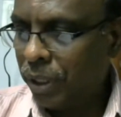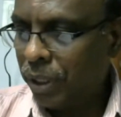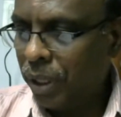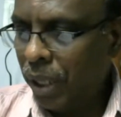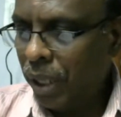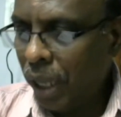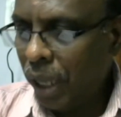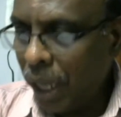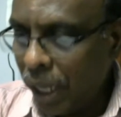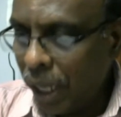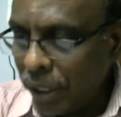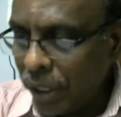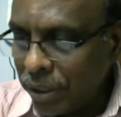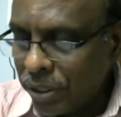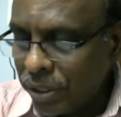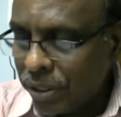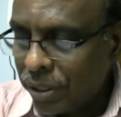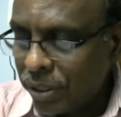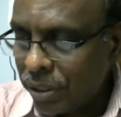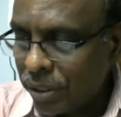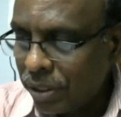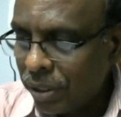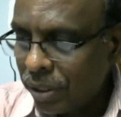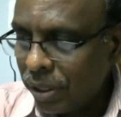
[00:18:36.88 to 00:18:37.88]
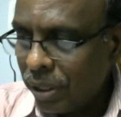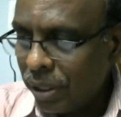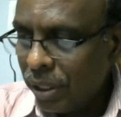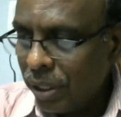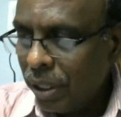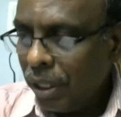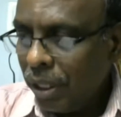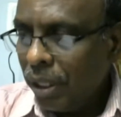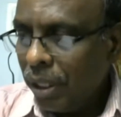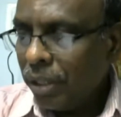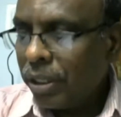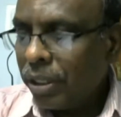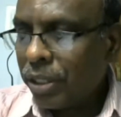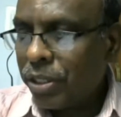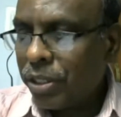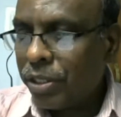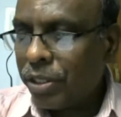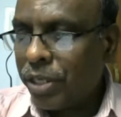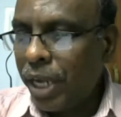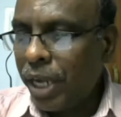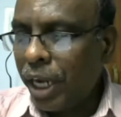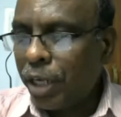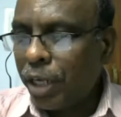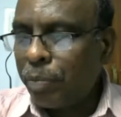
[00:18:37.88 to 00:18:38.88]
Hence, the
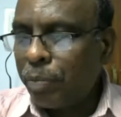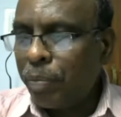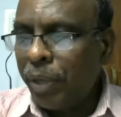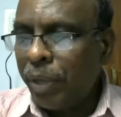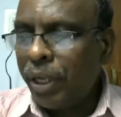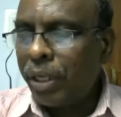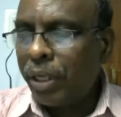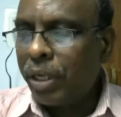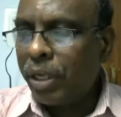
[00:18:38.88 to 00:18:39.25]
statement